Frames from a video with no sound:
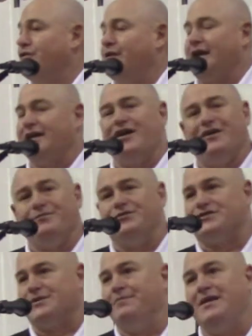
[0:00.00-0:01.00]

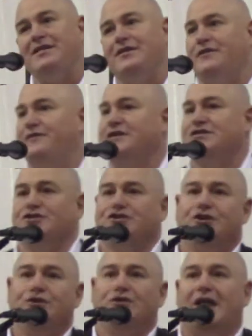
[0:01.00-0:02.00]
That, to me, the Division
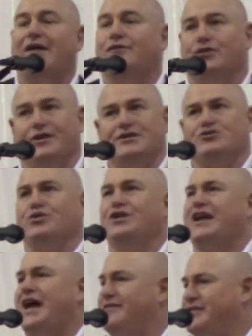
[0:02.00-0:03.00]
II level is
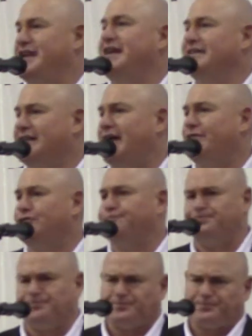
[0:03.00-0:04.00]
really kind of a neat
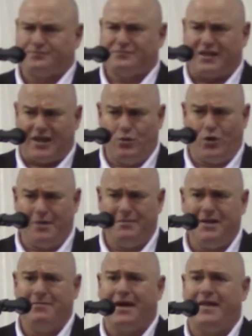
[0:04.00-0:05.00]
level. What I
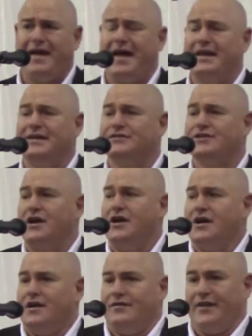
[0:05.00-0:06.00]
mean by that is
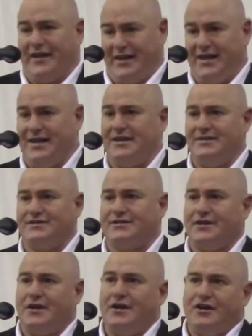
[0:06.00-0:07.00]
the kids,
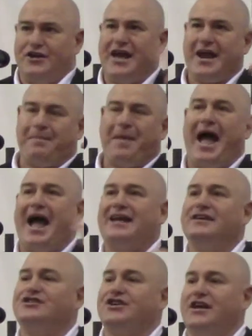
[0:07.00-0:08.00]
you got to
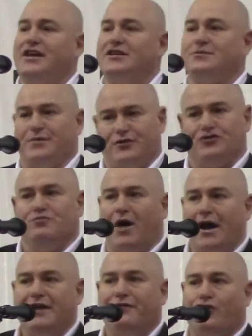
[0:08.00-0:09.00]
package kids, but there's
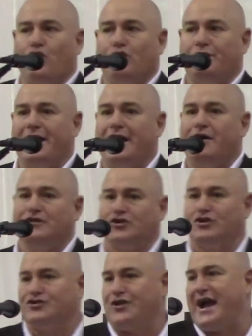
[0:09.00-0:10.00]
money for them there as
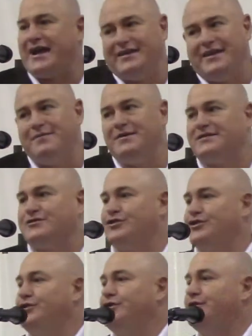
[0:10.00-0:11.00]
long as their academics
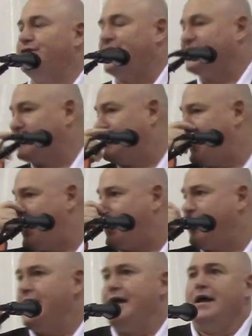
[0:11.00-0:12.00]
are good, things like
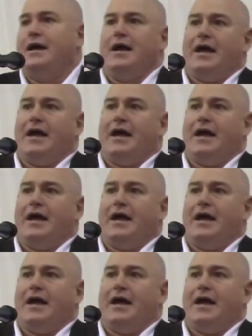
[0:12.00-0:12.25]
that.